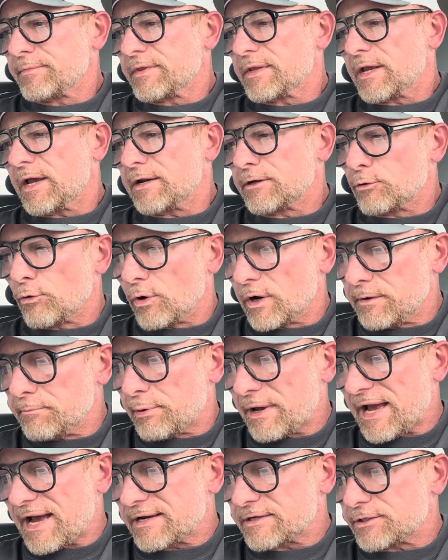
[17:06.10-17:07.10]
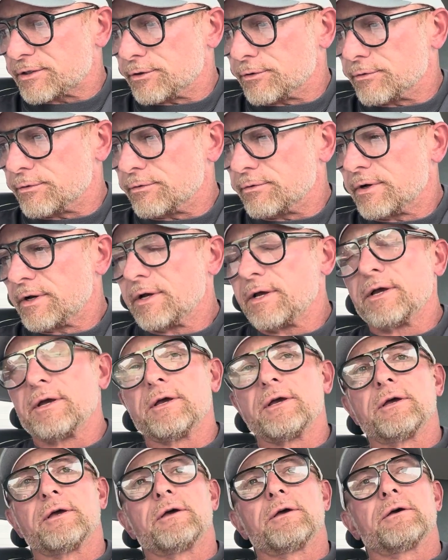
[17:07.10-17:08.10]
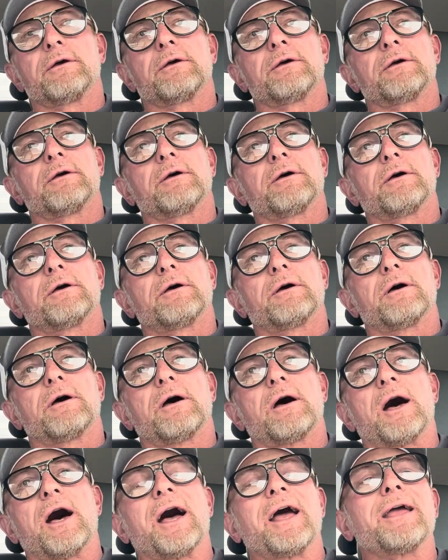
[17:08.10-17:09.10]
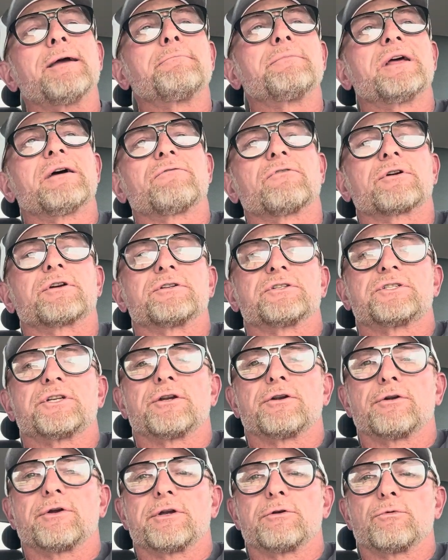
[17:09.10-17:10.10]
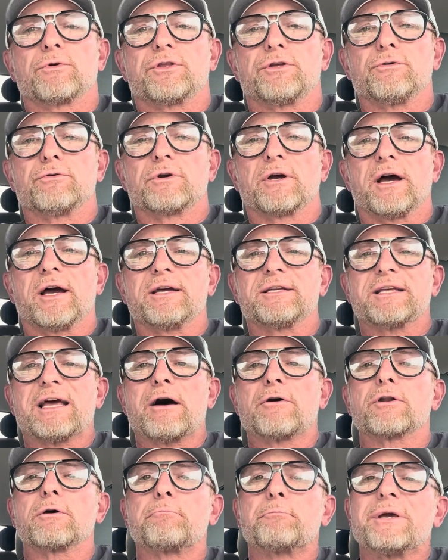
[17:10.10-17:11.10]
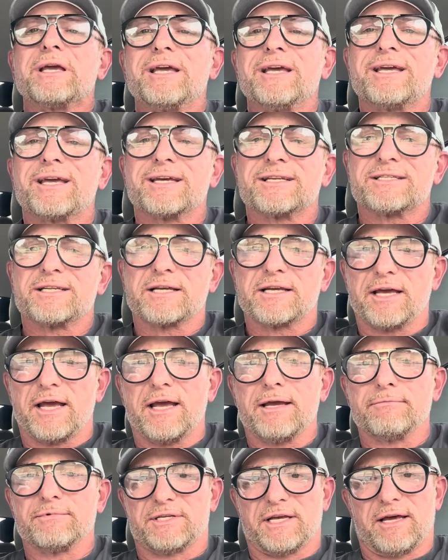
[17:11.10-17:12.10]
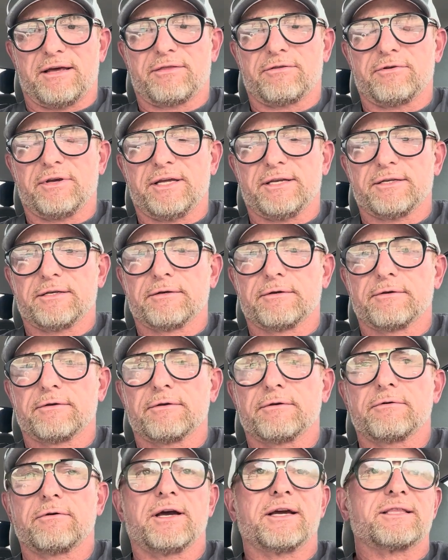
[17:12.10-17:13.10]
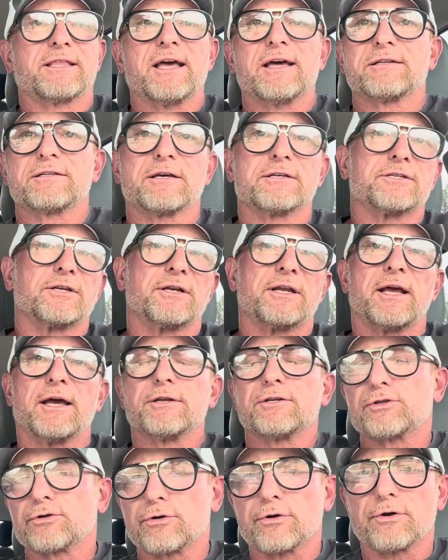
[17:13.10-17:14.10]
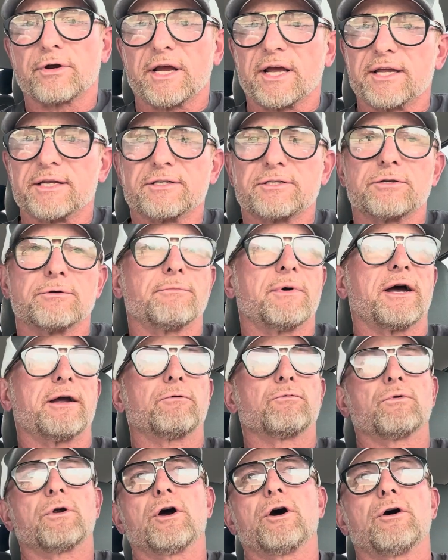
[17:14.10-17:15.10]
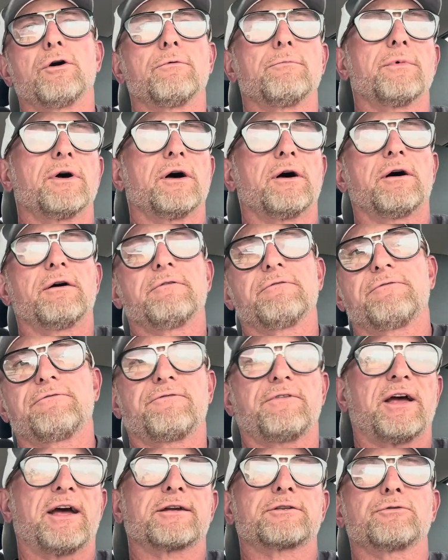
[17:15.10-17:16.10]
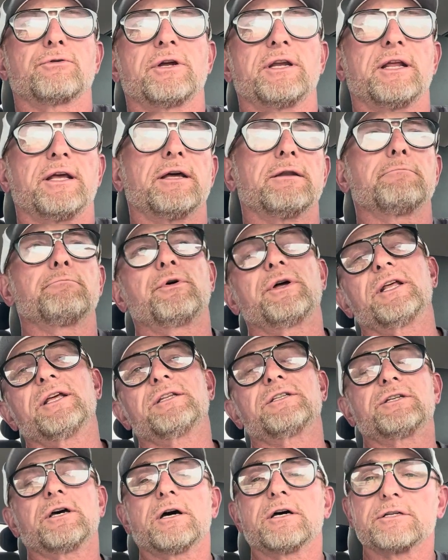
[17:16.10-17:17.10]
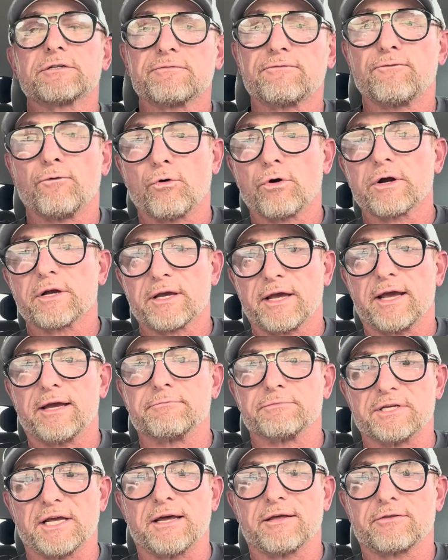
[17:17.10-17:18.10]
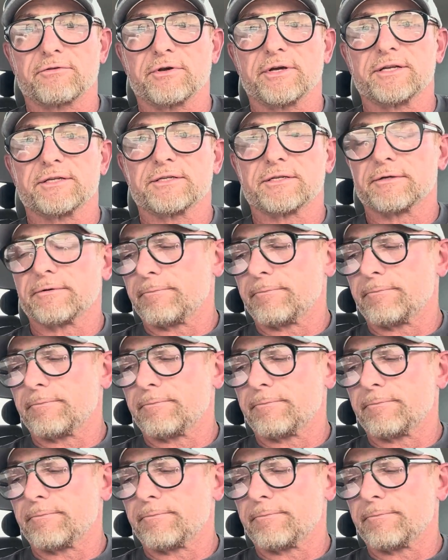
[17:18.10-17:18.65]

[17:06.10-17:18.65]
And going back to, I am never considering with you guys how to peak as a games athlete. Like, that doesn't enter into my realm of factoring in, but it does for games athletes.